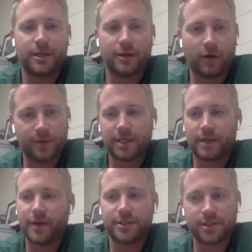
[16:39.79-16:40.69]
And then you always
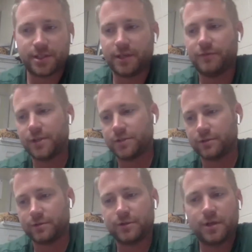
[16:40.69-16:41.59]
have HSE
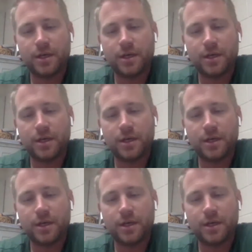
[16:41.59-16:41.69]
Fishers,